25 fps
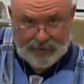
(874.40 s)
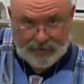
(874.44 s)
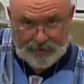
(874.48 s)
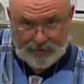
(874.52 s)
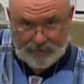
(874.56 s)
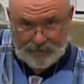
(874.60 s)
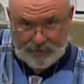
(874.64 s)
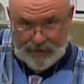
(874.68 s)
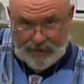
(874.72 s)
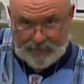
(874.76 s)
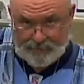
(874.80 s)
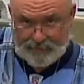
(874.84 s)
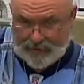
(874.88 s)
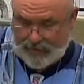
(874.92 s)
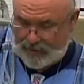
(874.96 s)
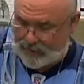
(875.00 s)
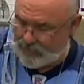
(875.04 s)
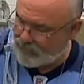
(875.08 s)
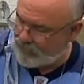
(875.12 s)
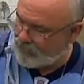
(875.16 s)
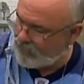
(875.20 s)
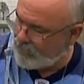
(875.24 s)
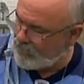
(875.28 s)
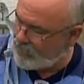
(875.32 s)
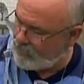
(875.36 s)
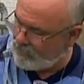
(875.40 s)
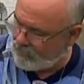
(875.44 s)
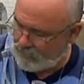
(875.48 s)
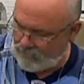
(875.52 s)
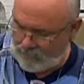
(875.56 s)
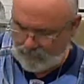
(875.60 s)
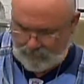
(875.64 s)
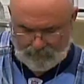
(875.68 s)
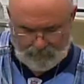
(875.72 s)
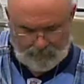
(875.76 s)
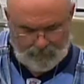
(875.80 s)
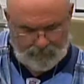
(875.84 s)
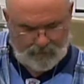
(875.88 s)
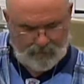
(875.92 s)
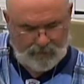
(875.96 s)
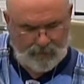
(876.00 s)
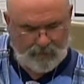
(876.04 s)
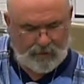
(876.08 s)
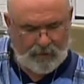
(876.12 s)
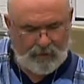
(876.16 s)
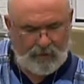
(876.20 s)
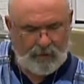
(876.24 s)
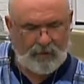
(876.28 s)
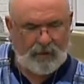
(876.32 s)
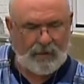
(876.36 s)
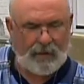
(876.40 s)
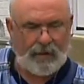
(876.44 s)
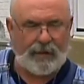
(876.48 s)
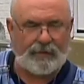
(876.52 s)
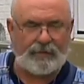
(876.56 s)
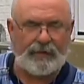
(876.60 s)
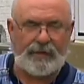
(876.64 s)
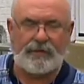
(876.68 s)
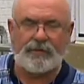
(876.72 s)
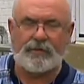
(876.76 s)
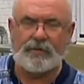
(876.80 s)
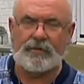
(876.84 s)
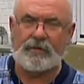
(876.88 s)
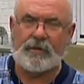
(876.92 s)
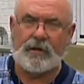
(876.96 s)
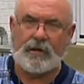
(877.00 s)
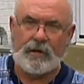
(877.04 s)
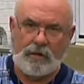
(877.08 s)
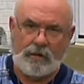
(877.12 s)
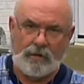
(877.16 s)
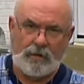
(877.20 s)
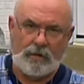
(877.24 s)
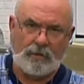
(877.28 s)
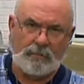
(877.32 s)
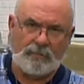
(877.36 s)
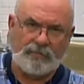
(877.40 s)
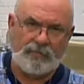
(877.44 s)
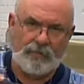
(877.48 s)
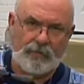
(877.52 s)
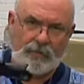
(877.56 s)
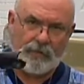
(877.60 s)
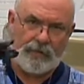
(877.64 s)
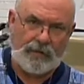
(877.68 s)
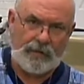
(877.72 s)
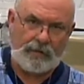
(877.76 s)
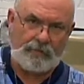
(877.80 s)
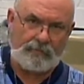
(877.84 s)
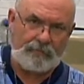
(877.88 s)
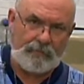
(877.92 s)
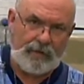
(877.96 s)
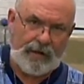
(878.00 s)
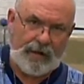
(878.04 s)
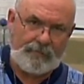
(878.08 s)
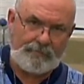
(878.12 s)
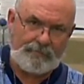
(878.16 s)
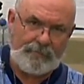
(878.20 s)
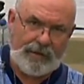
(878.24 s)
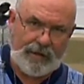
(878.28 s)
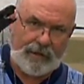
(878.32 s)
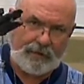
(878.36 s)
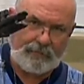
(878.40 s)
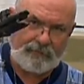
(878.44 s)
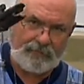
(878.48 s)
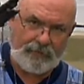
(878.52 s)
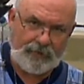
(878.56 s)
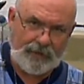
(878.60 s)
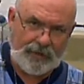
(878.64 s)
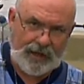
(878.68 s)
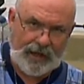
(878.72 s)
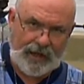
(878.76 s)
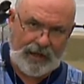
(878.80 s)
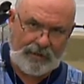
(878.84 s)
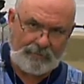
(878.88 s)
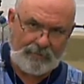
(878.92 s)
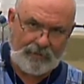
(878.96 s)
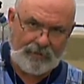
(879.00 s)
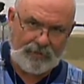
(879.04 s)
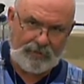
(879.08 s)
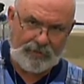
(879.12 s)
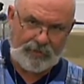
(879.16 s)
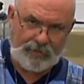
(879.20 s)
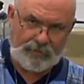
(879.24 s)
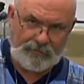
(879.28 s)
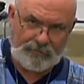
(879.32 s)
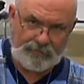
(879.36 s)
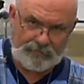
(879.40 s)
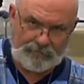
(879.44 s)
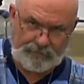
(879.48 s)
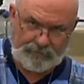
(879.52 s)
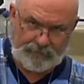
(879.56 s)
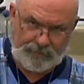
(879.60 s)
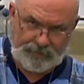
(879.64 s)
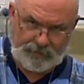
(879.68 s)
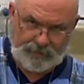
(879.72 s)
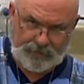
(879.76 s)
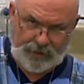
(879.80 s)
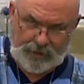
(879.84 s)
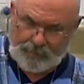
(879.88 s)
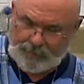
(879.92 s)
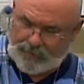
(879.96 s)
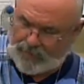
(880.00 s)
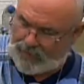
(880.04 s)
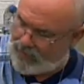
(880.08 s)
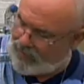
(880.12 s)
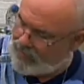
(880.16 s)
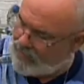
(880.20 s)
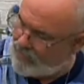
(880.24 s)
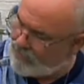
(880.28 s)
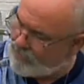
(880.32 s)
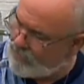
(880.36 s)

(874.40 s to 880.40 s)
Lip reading: strap, actually. And this is an arm for the ram mount for cameras or GPS